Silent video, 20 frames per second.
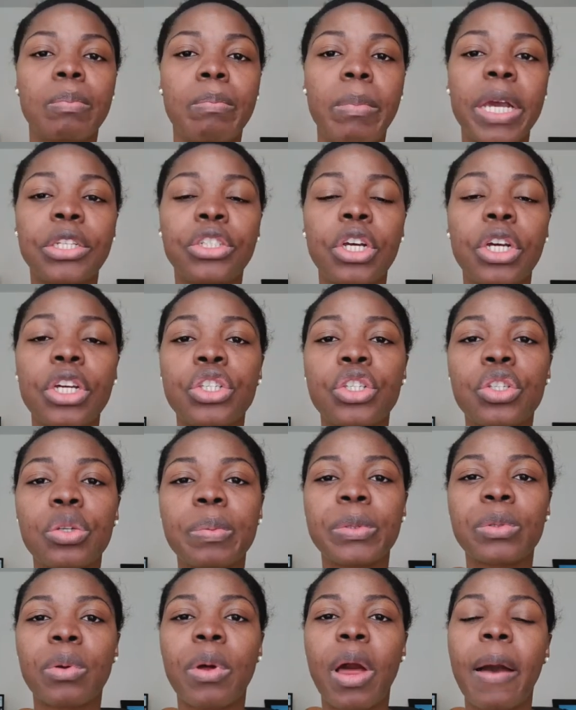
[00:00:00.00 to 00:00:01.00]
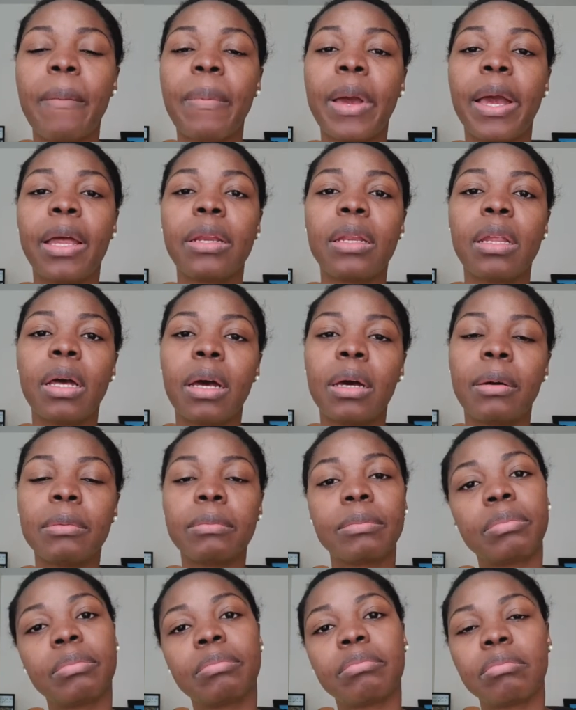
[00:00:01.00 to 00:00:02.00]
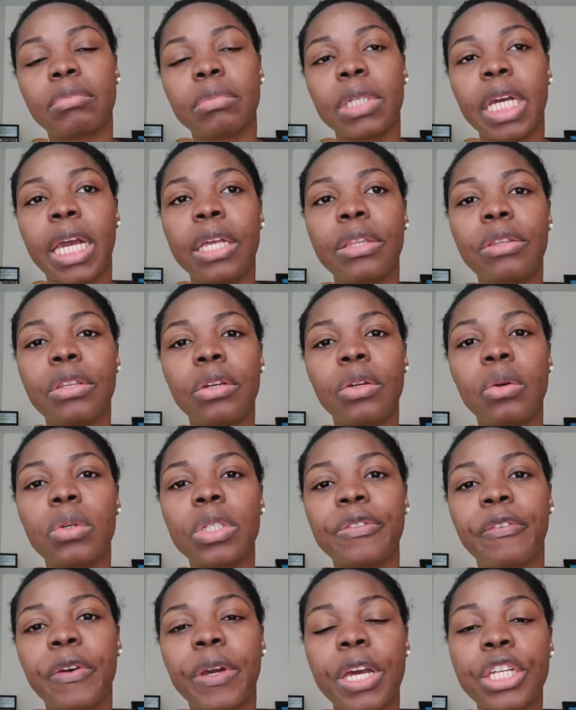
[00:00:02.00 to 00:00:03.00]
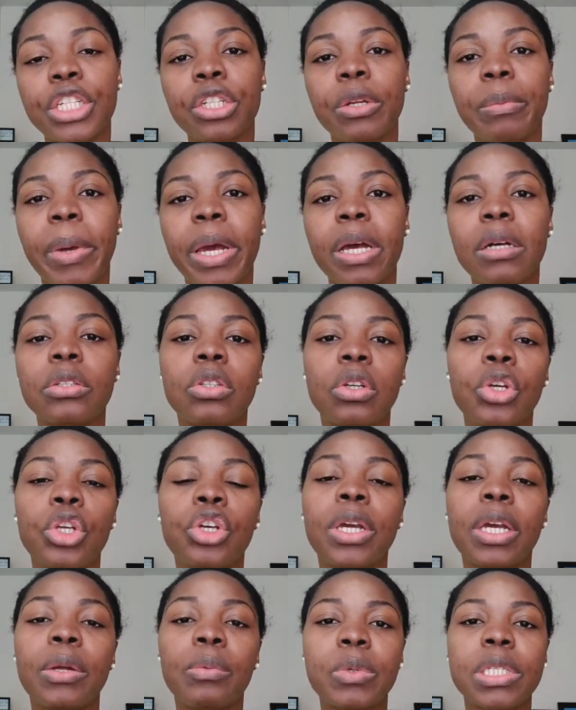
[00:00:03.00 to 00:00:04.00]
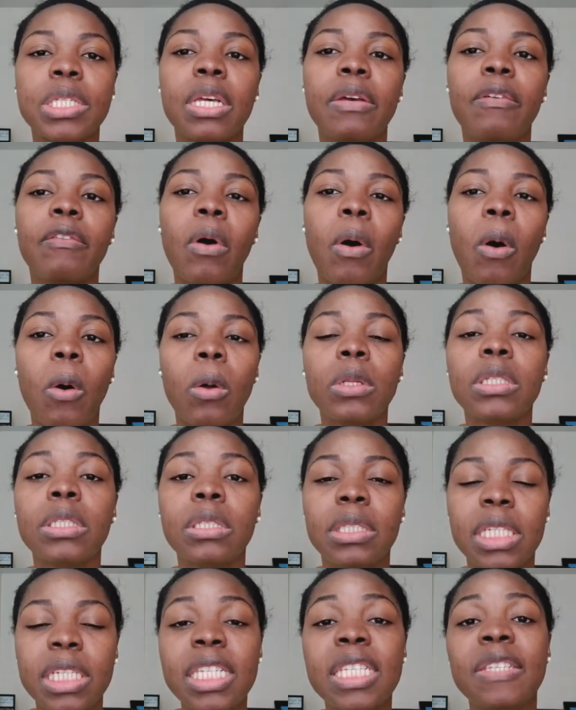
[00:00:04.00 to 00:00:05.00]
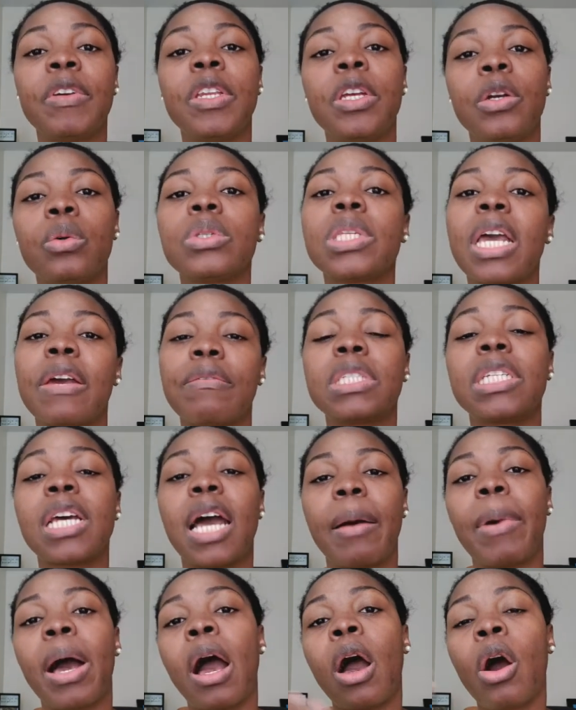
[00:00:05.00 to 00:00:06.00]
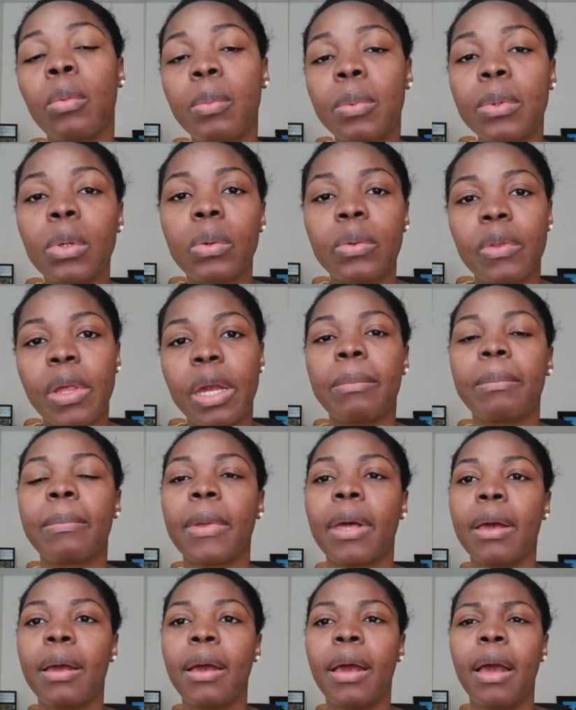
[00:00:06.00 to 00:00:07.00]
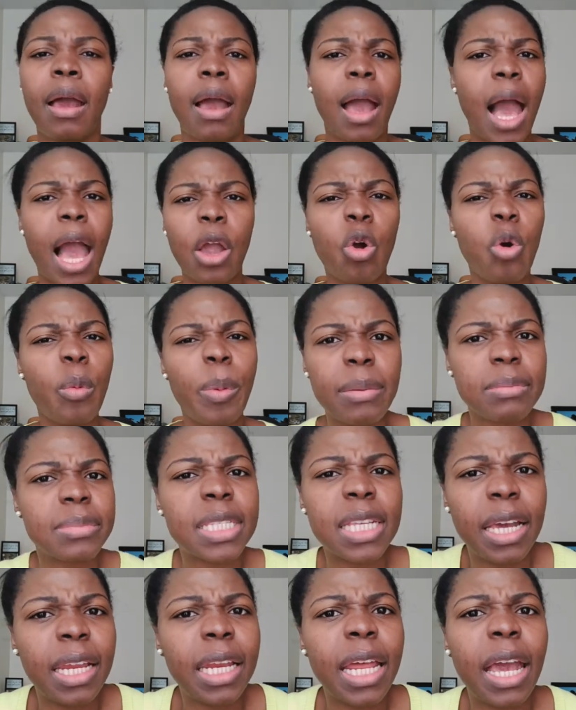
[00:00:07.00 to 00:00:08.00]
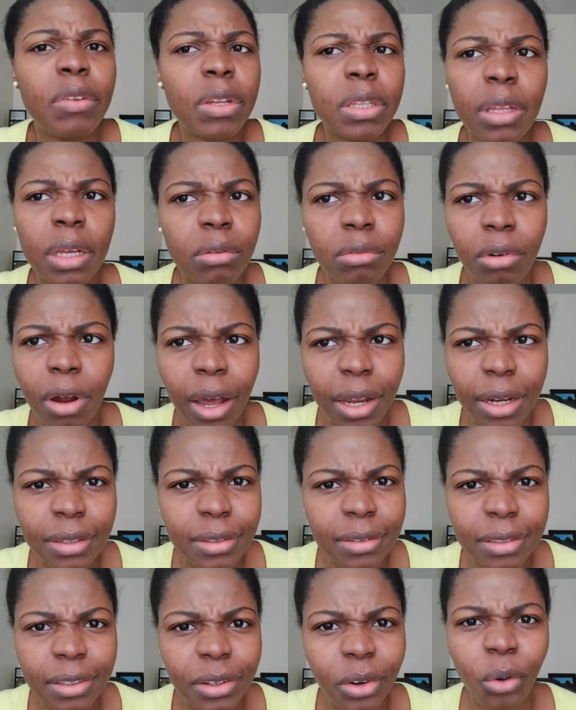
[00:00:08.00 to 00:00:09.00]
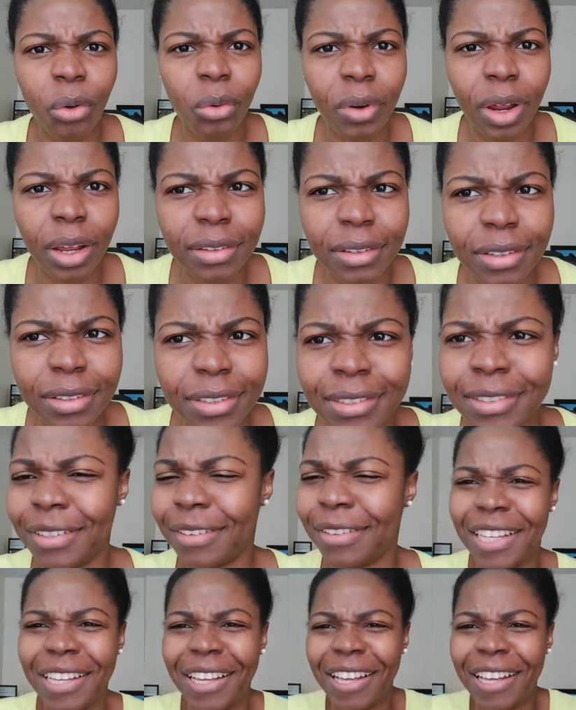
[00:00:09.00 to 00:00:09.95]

make sure you subscribe and hit the notification bell so you can receive all these videos every time I upload them. I hope I'm saying everything right, correctly.